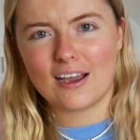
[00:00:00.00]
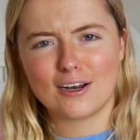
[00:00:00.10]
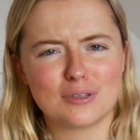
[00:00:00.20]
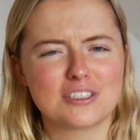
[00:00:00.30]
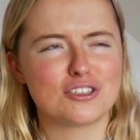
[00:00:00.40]
I know
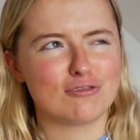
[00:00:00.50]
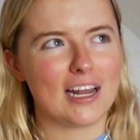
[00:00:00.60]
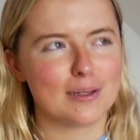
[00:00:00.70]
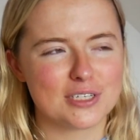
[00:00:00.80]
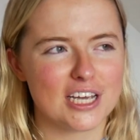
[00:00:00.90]
that's such a
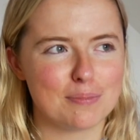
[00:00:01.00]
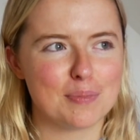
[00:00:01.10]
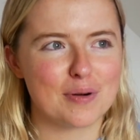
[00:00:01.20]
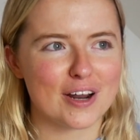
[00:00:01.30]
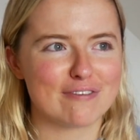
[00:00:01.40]
random tip,
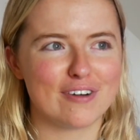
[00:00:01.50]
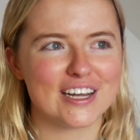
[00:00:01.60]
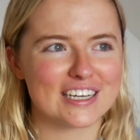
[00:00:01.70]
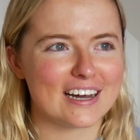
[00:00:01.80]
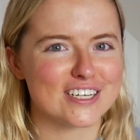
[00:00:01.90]
but I find
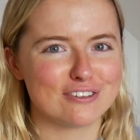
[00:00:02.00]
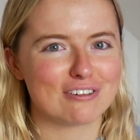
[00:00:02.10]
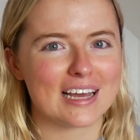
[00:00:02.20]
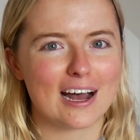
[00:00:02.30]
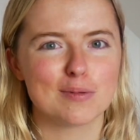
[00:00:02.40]
it actually
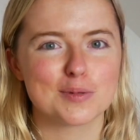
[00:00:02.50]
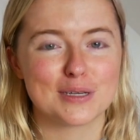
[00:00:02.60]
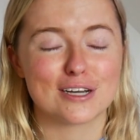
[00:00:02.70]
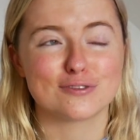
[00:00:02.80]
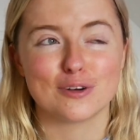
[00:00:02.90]
really helps,
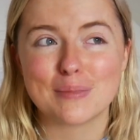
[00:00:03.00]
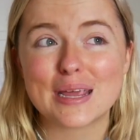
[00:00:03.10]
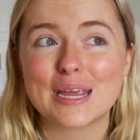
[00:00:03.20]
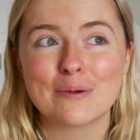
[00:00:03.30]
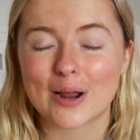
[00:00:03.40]
because for
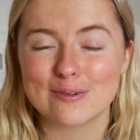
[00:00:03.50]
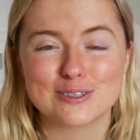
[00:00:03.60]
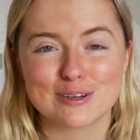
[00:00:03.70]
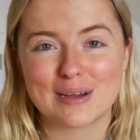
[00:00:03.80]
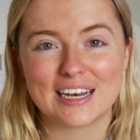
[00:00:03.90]
me, when I was
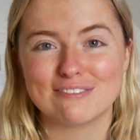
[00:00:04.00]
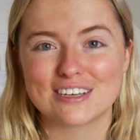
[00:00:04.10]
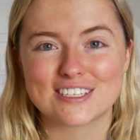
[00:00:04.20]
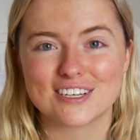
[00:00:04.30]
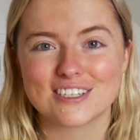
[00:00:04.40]
doing my Leaving
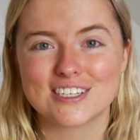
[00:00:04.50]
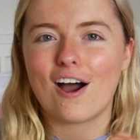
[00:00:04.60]
Cert,